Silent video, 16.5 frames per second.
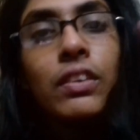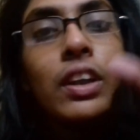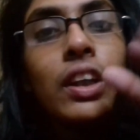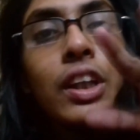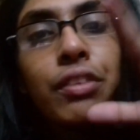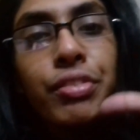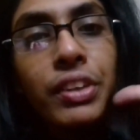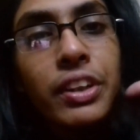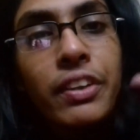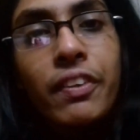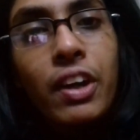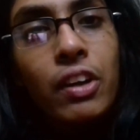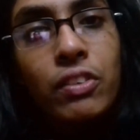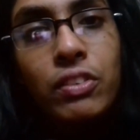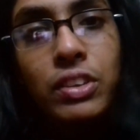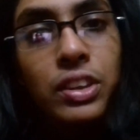looking
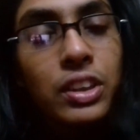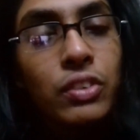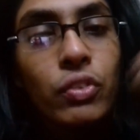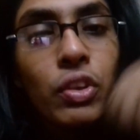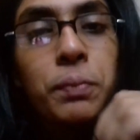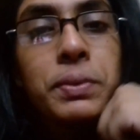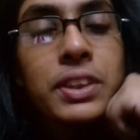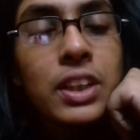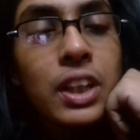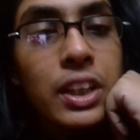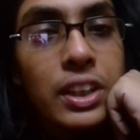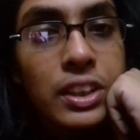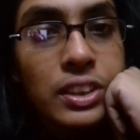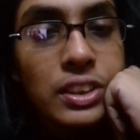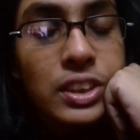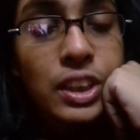around the
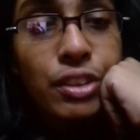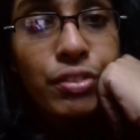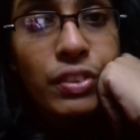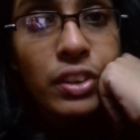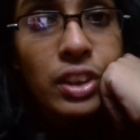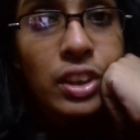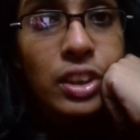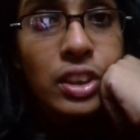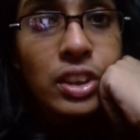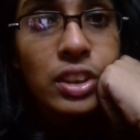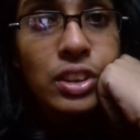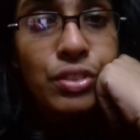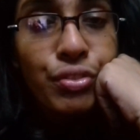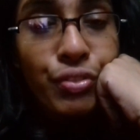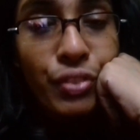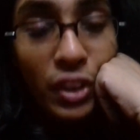website and stuff, and I
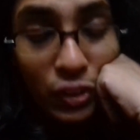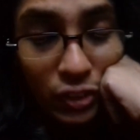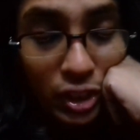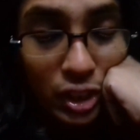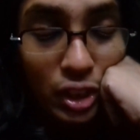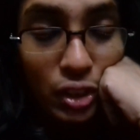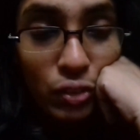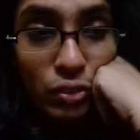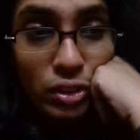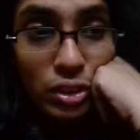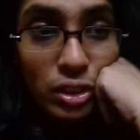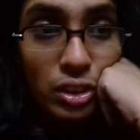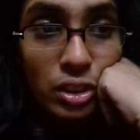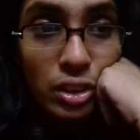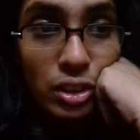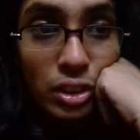just found out
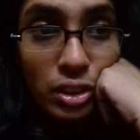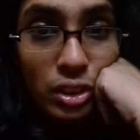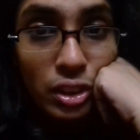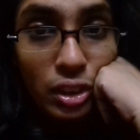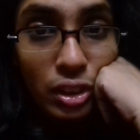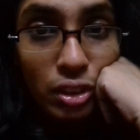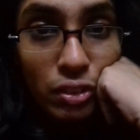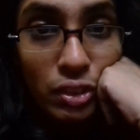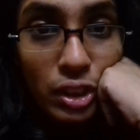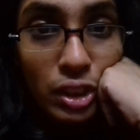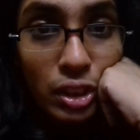their